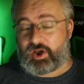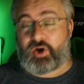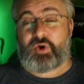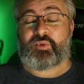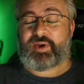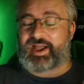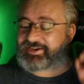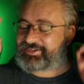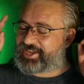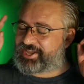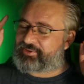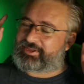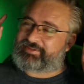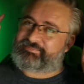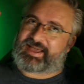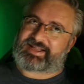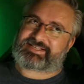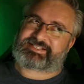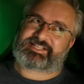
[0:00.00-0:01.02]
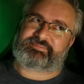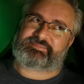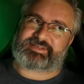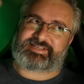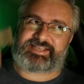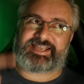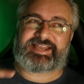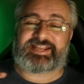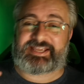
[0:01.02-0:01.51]
Oh, and going back to the
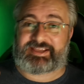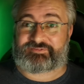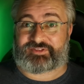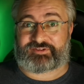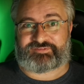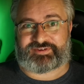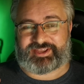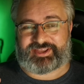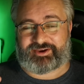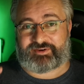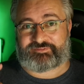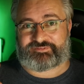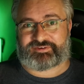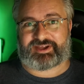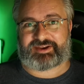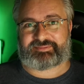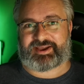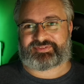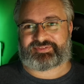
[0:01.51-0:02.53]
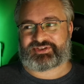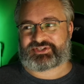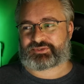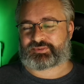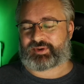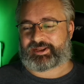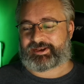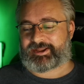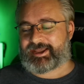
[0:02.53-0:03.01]
beginning of the video, I forgot about
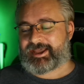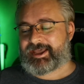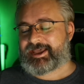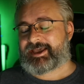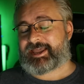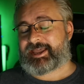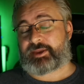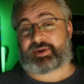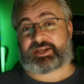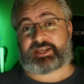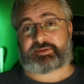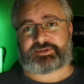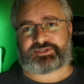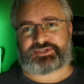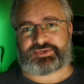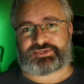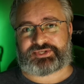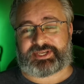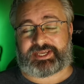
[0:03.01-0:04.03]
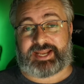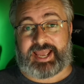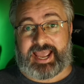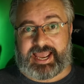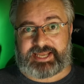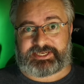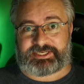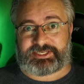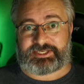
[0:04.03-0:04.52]
this one. He recommends using an
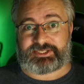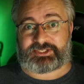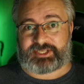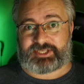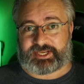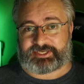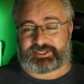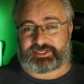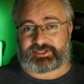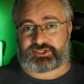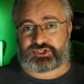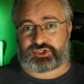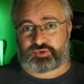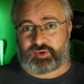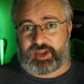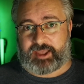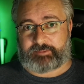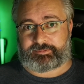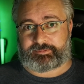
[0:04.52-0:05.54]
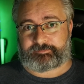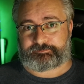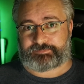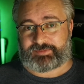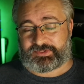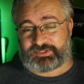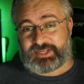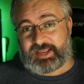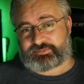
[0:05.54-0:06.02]
anti-static strap,
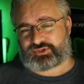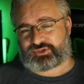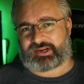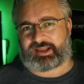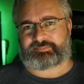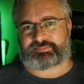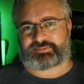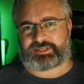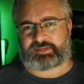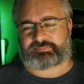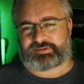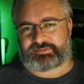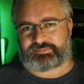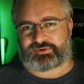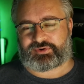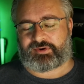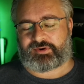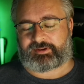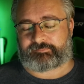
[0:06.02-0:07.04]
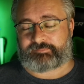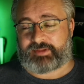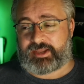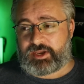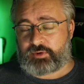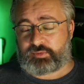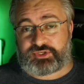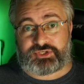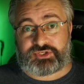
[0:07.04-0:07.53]
zap strap, some people call them,
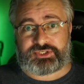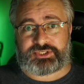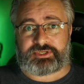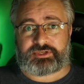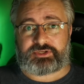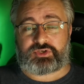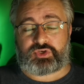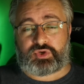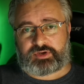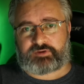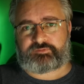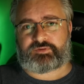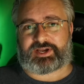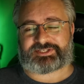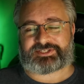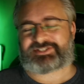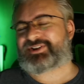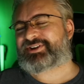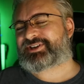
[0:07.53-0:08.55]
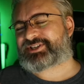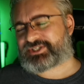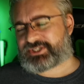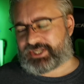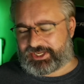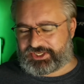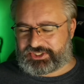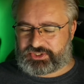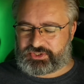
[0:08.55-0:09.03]
which is good advice. Not
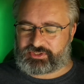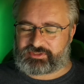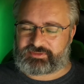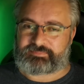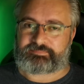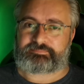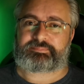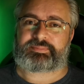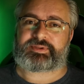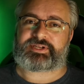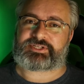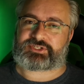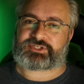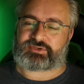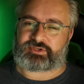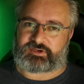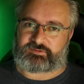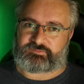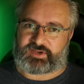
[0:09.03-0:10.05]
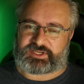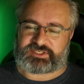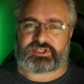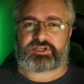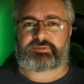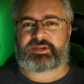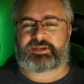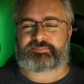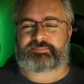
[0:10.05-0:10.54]
essential, but it's good advice. A
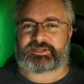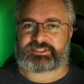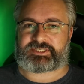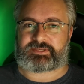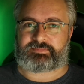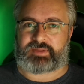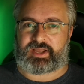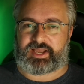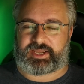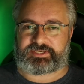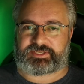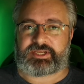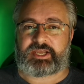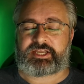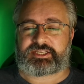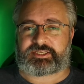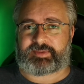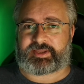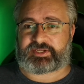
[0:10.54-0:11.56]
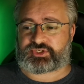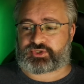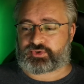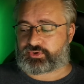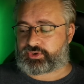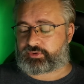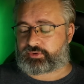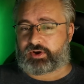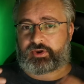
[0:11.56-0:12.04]
little bit of peace of mind to make
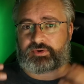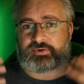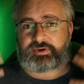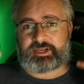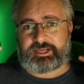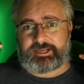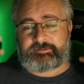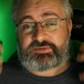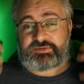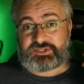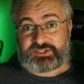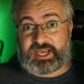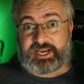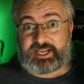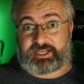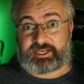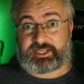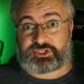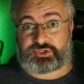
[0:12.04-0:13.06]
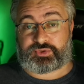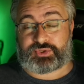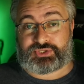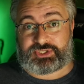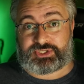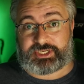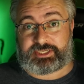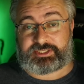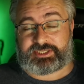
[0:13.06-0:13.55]
sure your own static
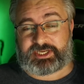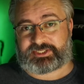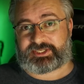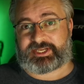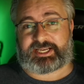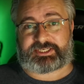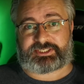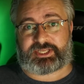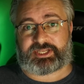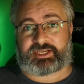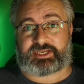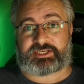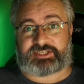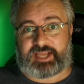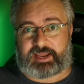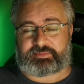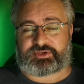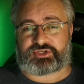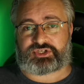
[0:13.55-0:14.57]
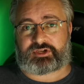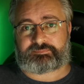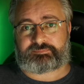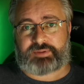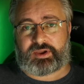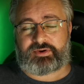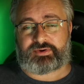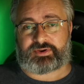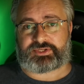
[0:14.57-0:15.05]
electricity doesn't accidentally damage
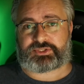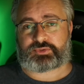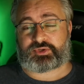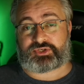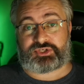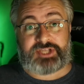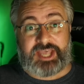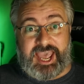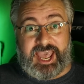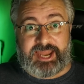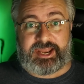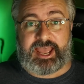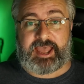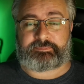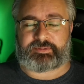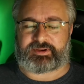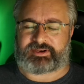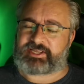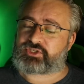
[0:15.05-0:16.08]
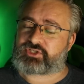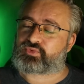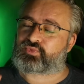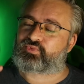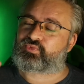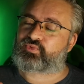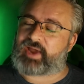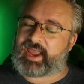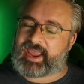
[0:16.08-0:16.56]
components, which can happen. It's
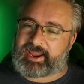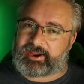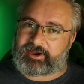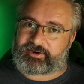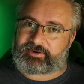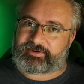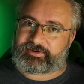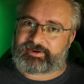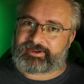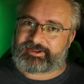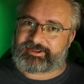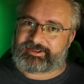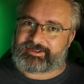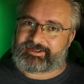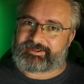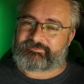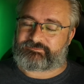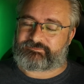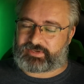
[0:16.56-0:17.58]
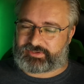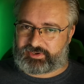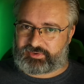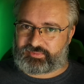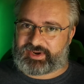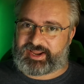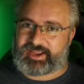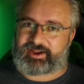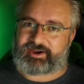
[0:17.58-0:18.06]
rare,
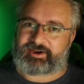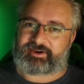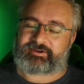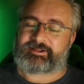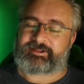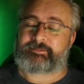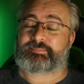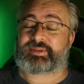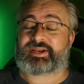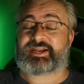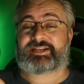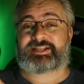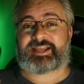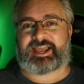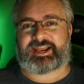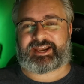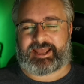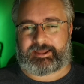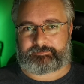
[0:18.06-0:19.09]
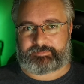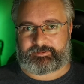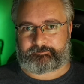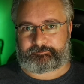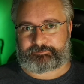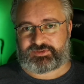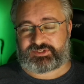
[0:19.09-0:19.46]
very rare, but it can happen.